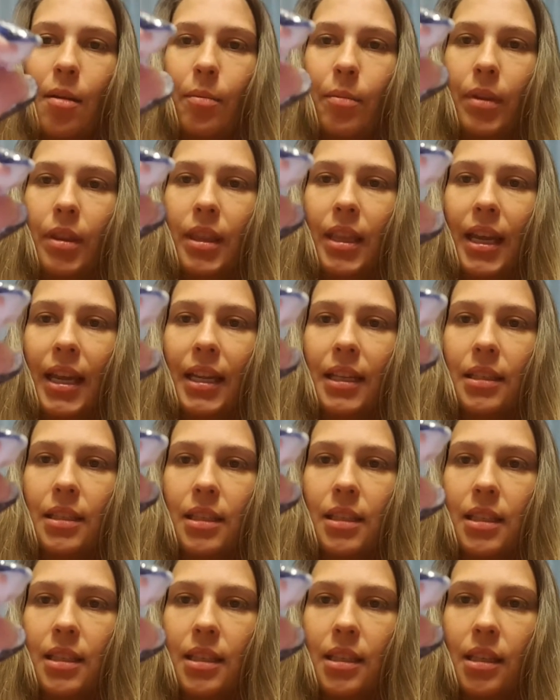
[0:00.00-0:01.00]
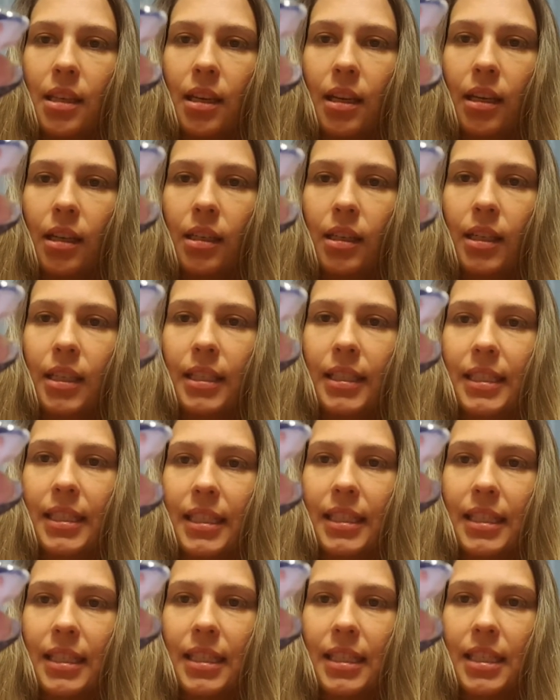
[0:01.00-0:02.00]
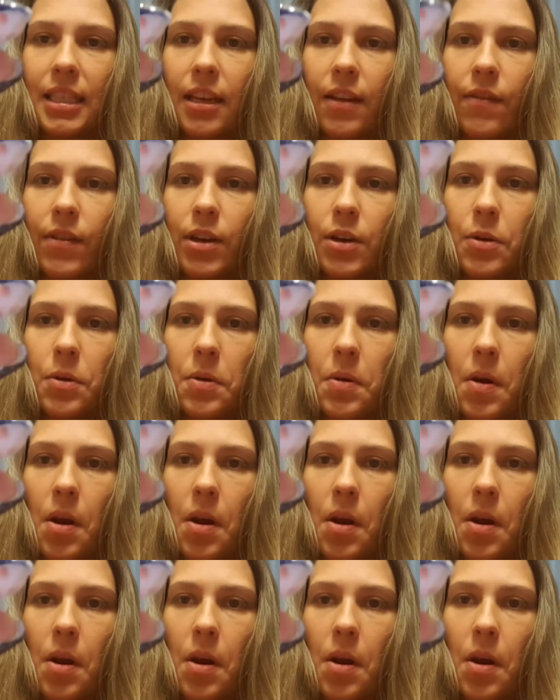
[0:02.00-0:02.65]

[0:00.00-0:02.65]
But that's the consistency of it.